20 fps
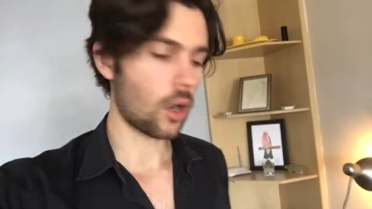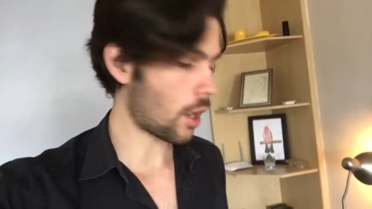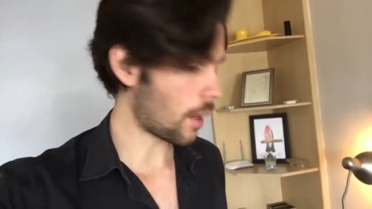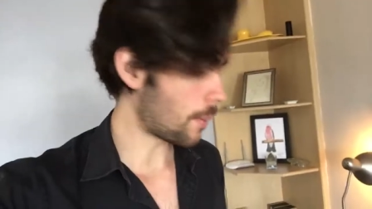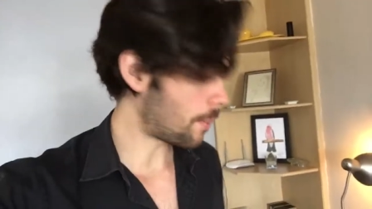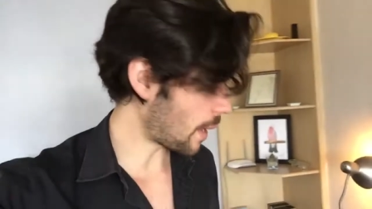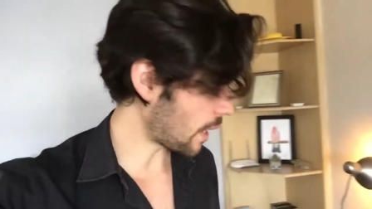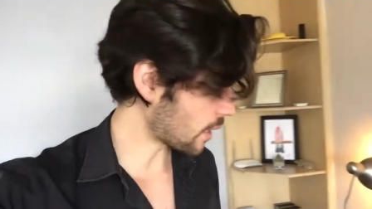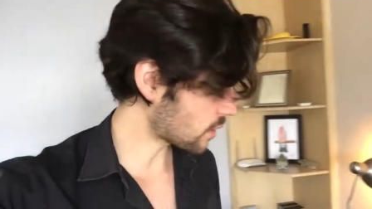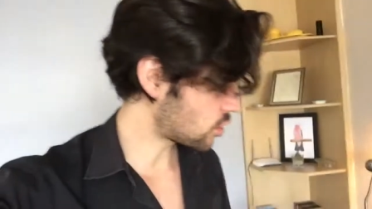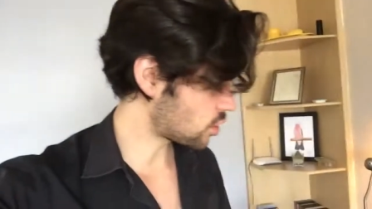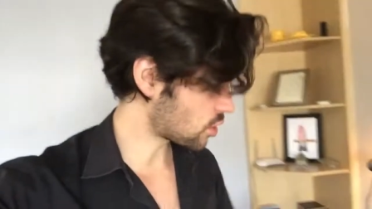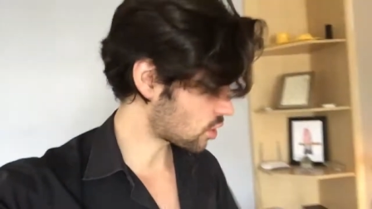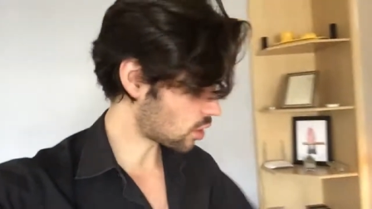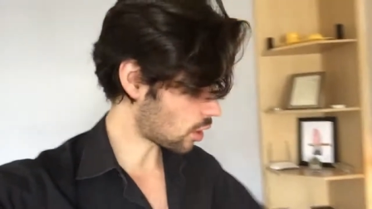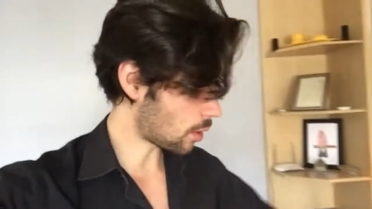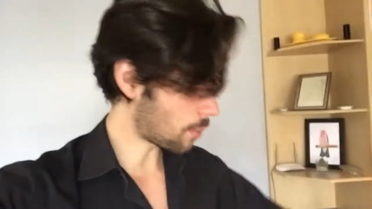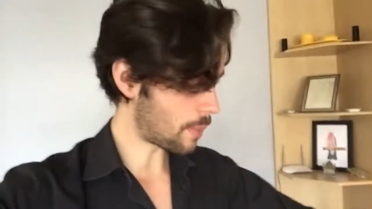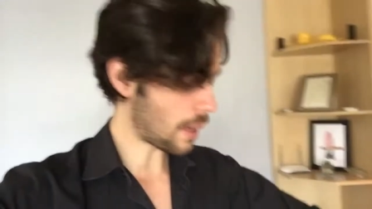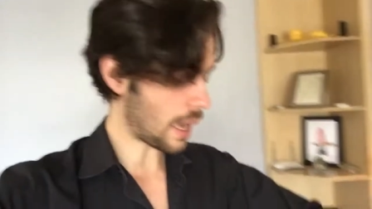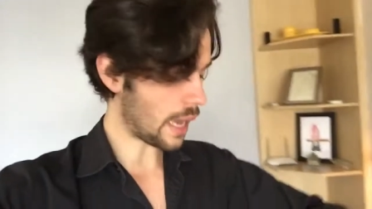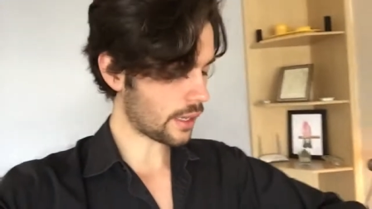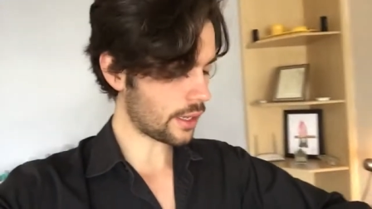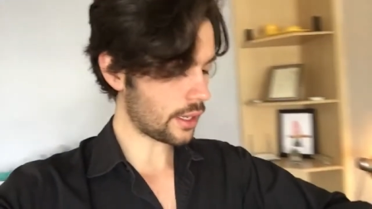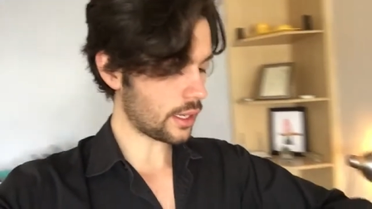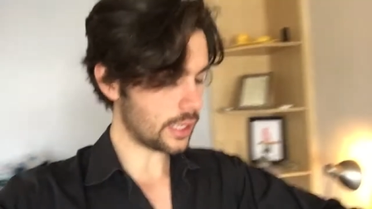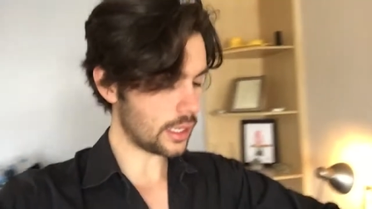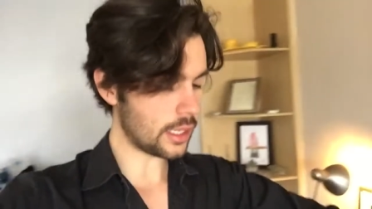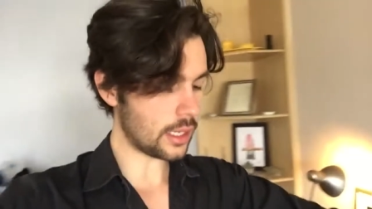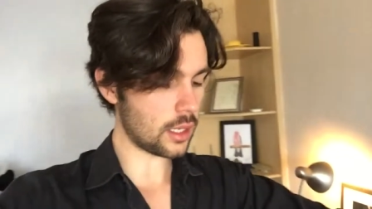All right, Pack just got
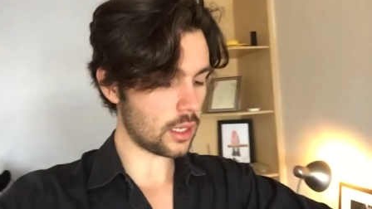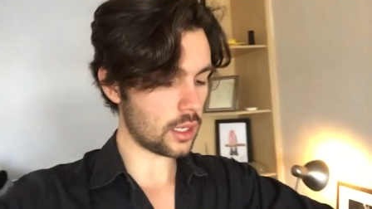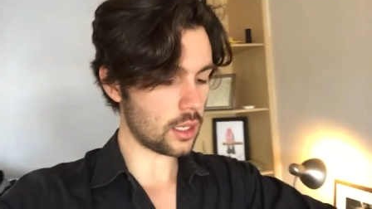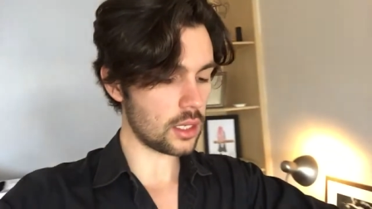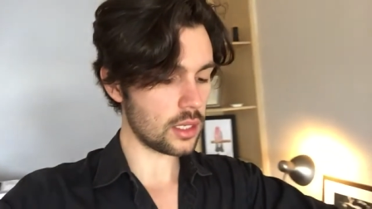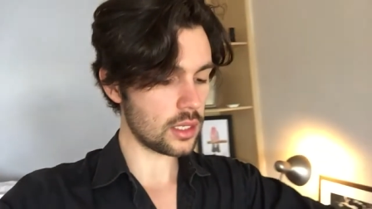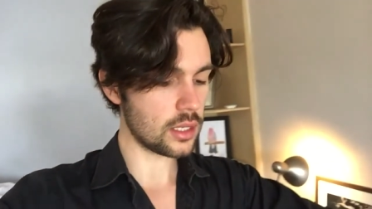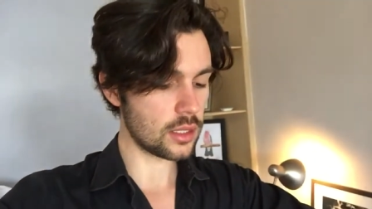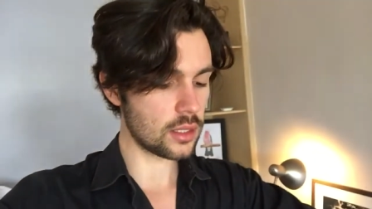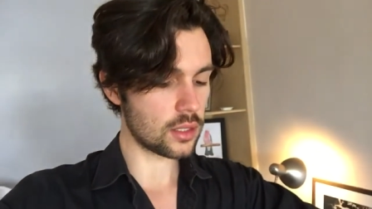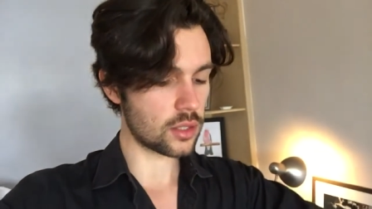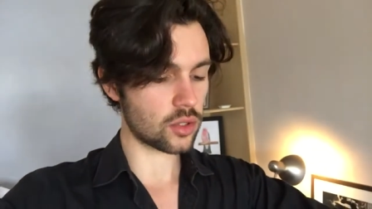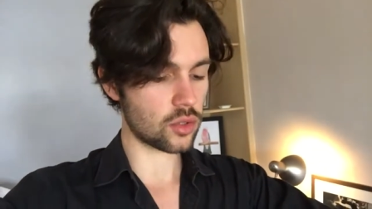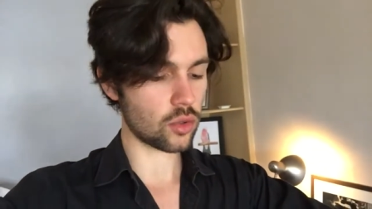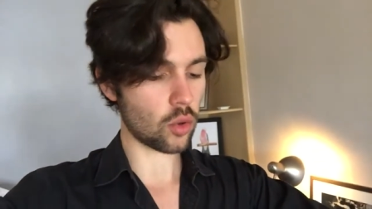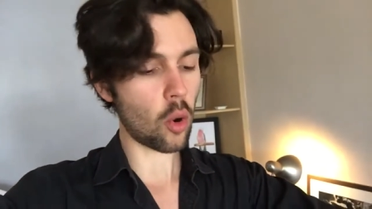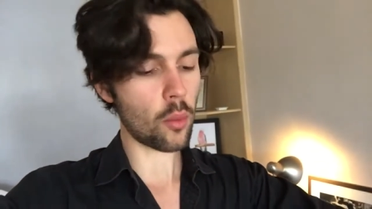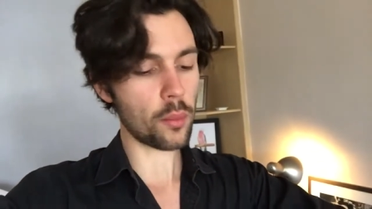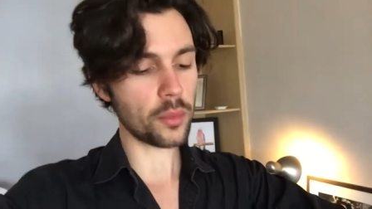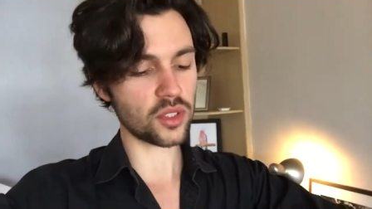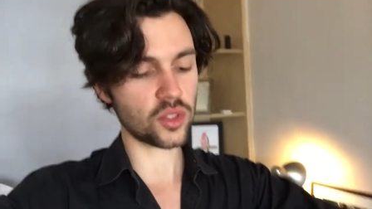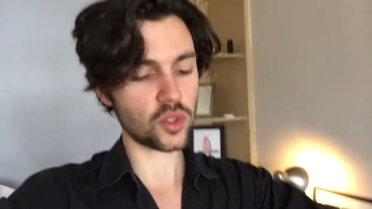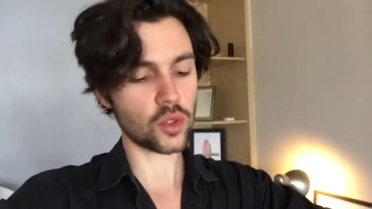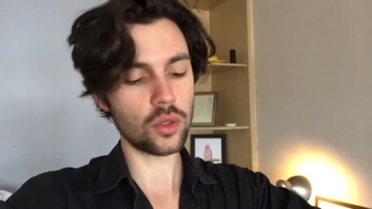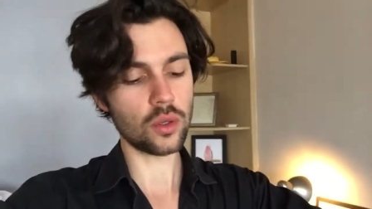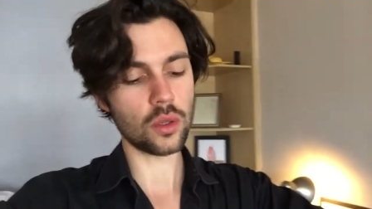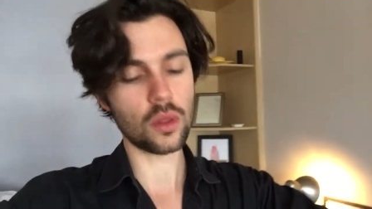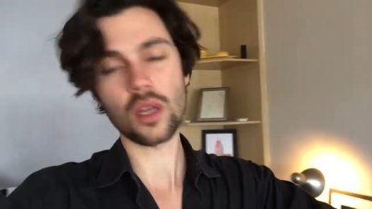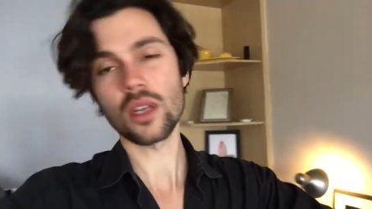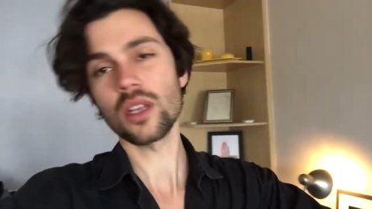back it is almost
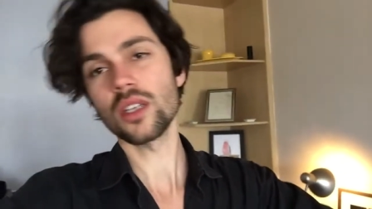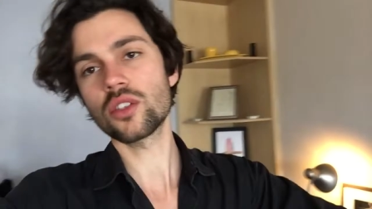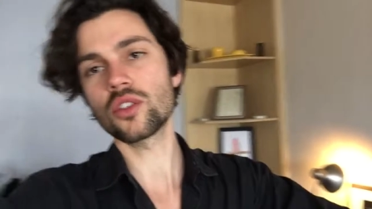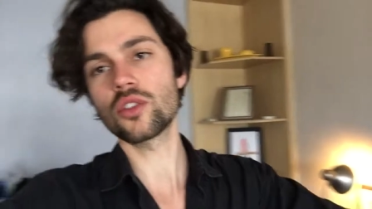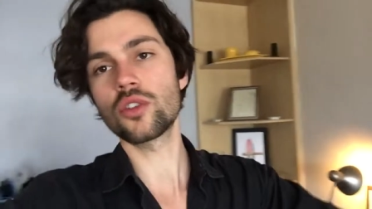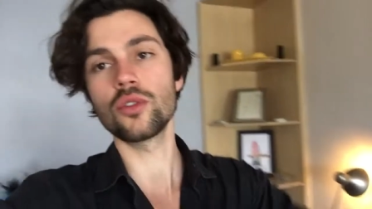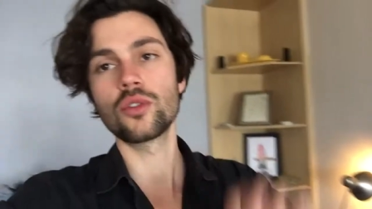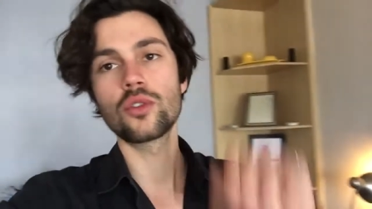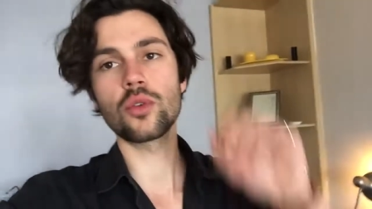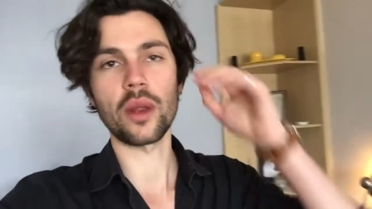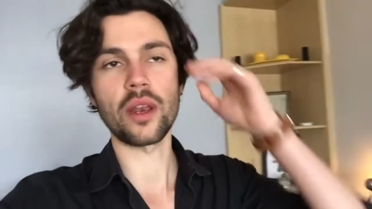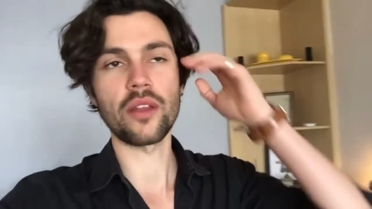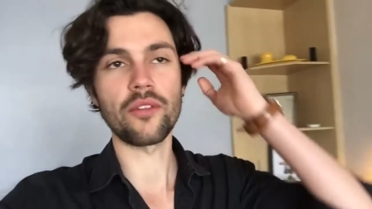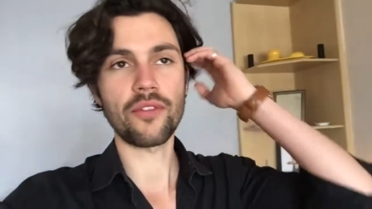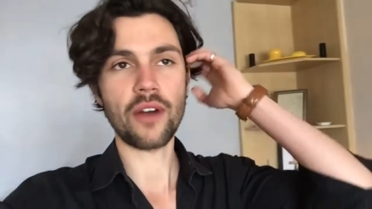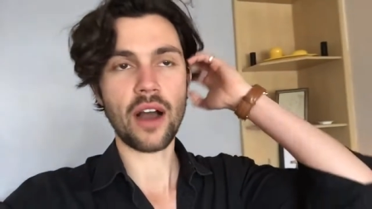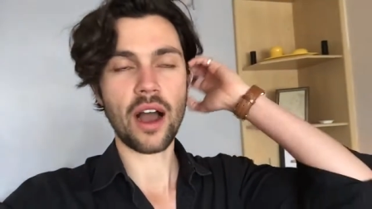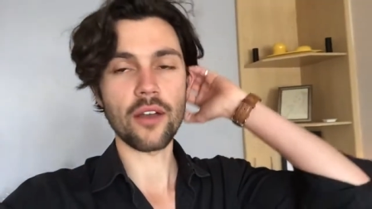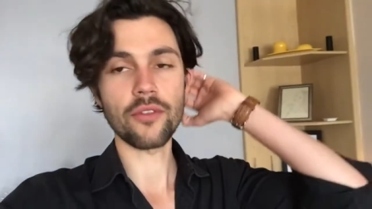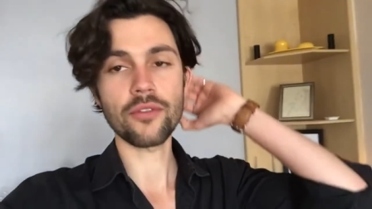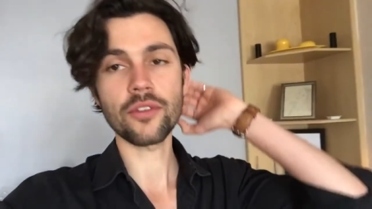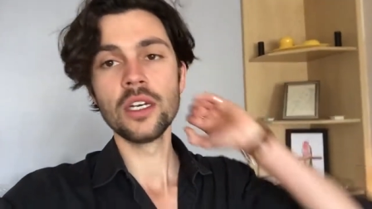2.30, it's 2.25.